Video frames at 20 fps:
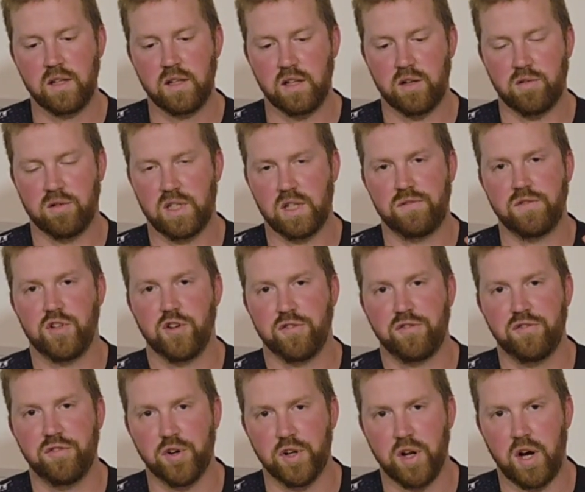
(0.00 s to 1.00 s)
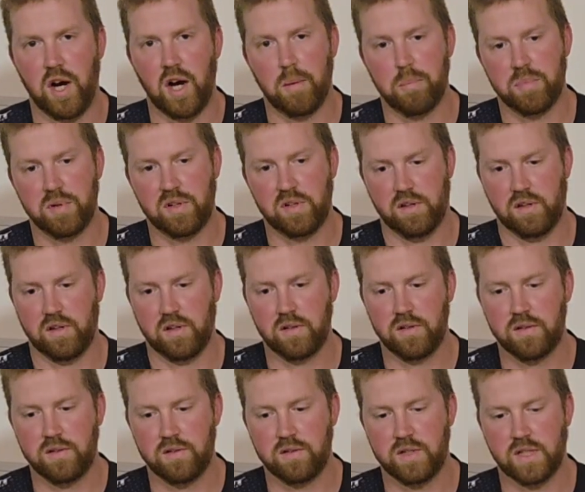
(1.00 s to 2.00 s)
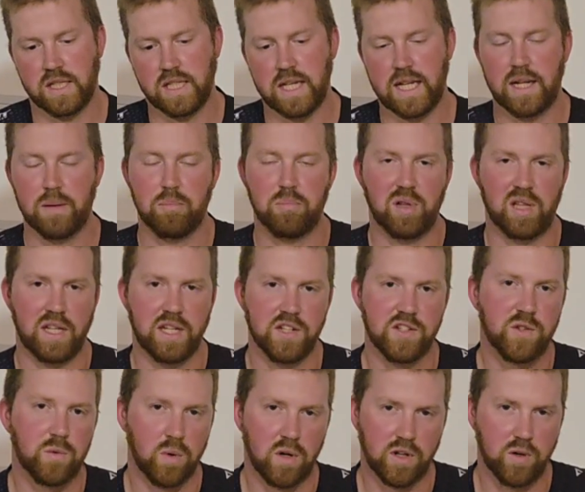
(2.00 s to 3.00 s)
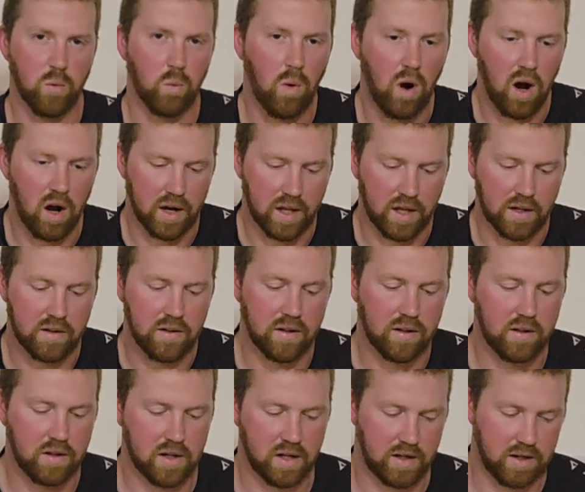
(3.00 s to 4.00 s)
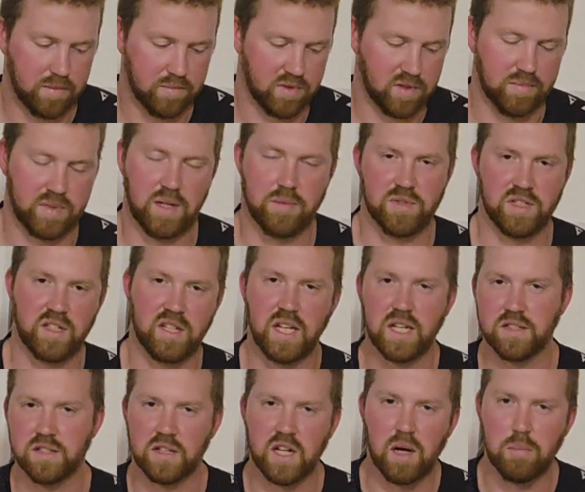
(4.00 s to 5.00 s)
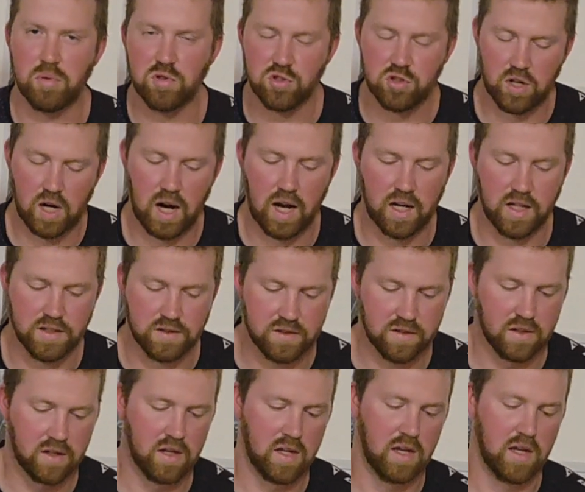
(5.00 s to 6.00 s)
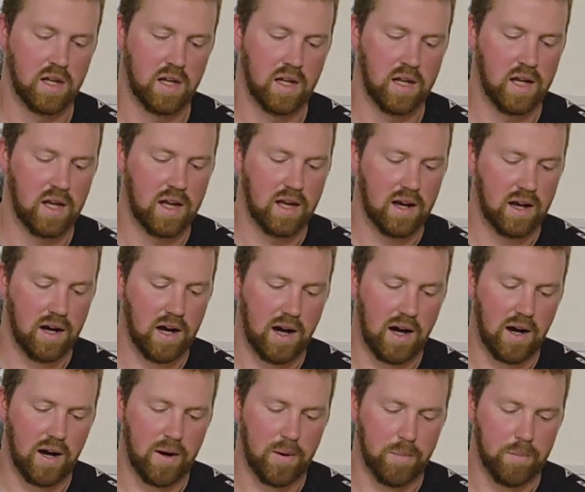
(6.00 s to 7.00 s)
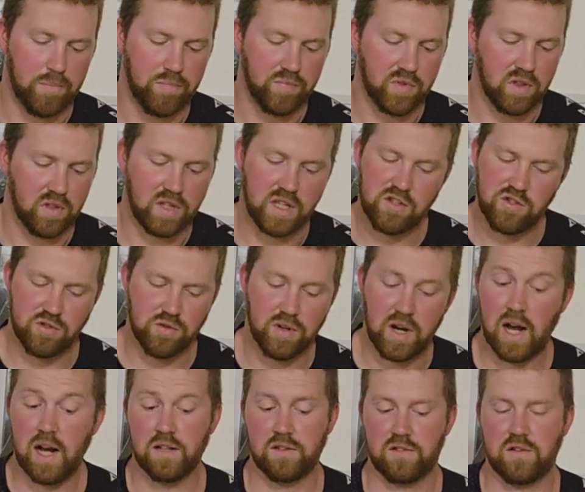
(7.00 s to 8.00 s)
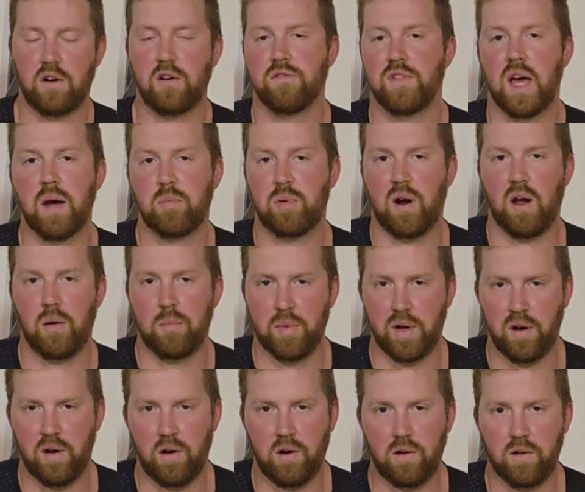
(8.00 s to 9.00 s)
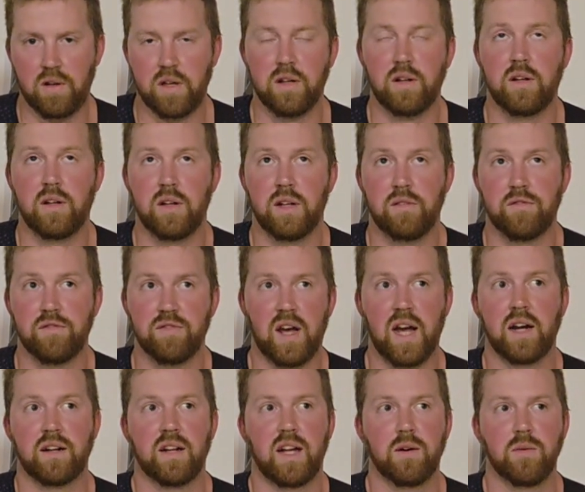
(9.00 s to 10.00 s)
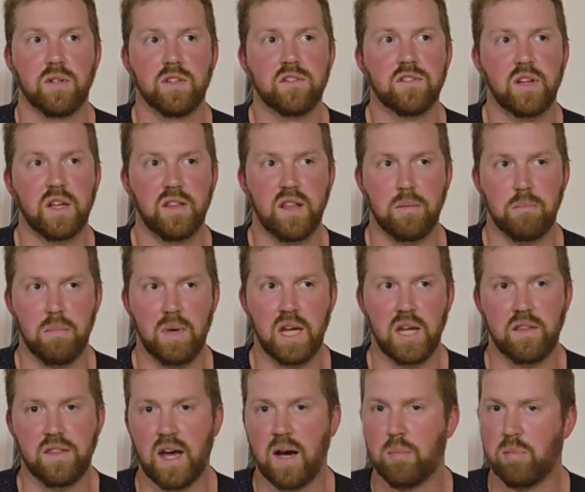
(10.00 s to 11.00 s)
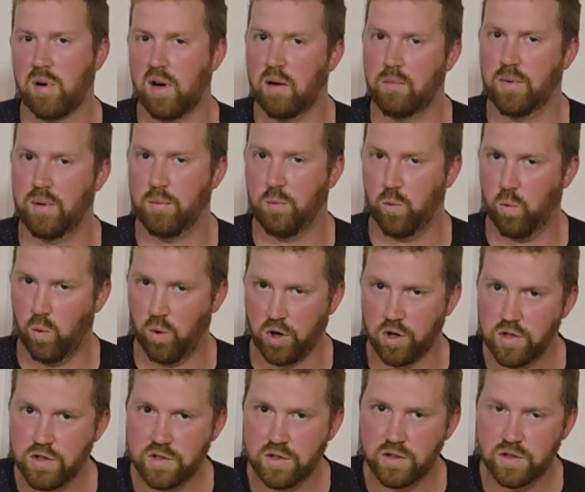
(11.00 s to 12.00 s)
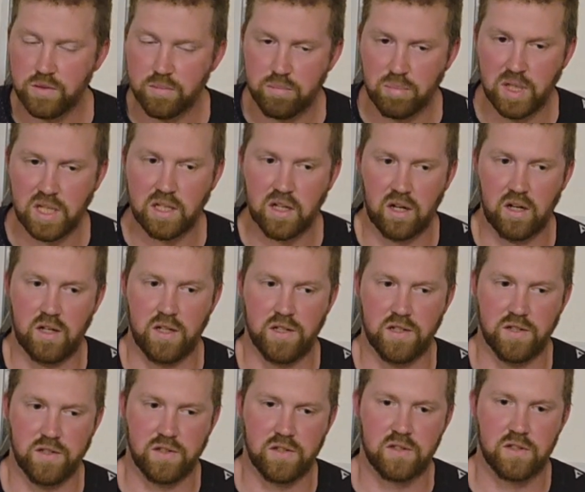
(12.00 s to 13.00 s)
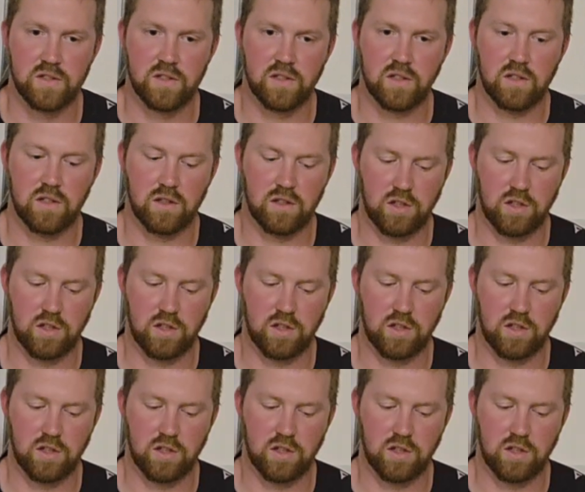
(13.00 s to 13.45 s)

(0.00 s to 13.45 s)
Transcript: you know, lift your foot up to get it placed where you want it. Sometimes it takes a couple tries. These do not solve that problem at all. And in fact, I would say they make that problem worse, because